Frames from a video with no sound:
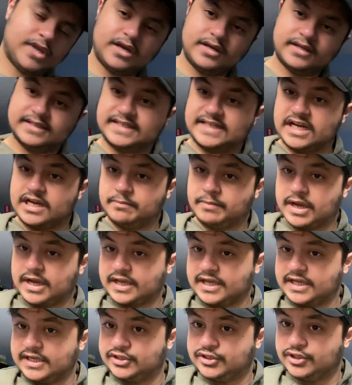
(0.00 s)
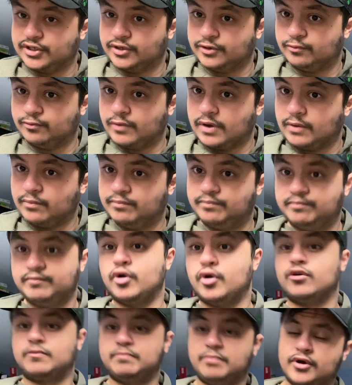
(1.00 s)
centre back issue when
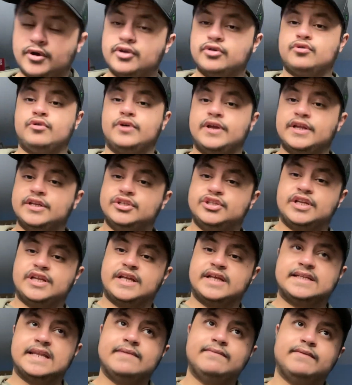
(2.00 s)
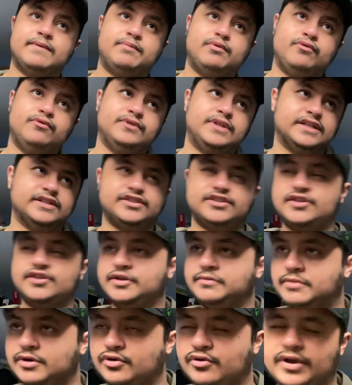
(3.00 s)
Ogbonna got injured against Liverpool, then
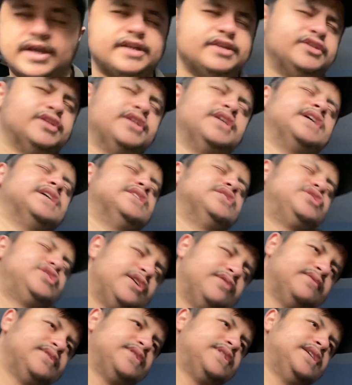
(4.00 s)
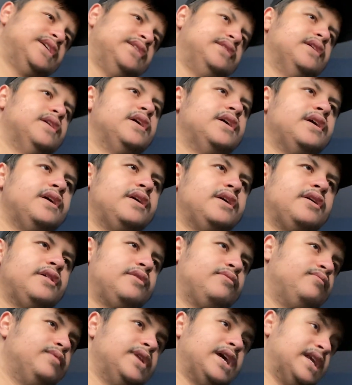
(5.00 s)
Zuma got injured against Chelsea.
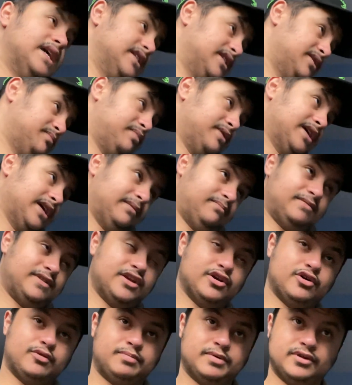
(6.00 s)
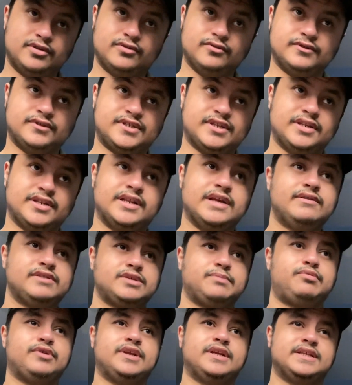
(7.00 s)
We then had to play Diop and Dawson. There was a
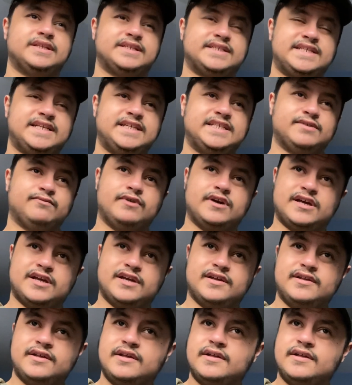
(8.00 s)
point in the season where